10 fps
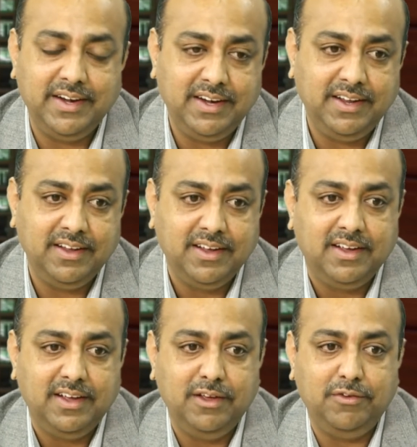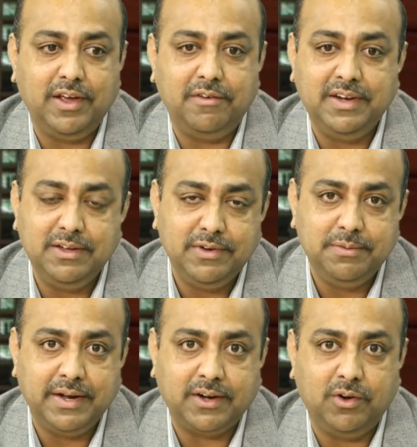any, if you have any
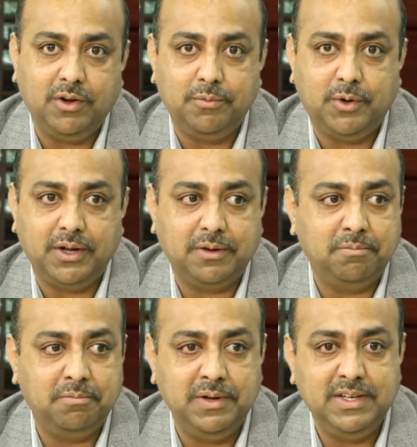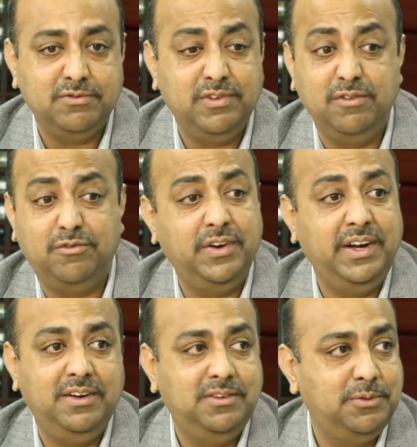feedback on our product, please feel free
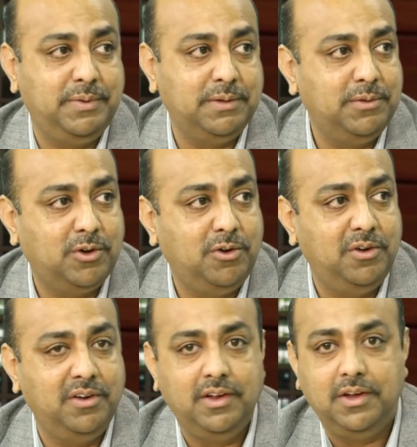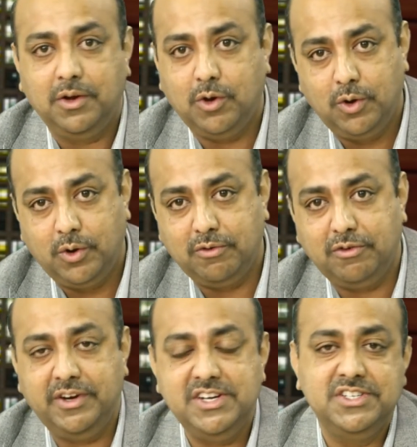to pick up the call, call one of
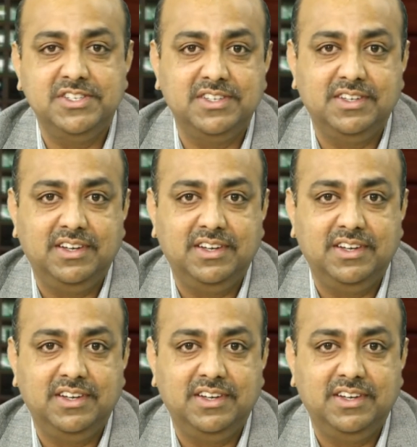our agents,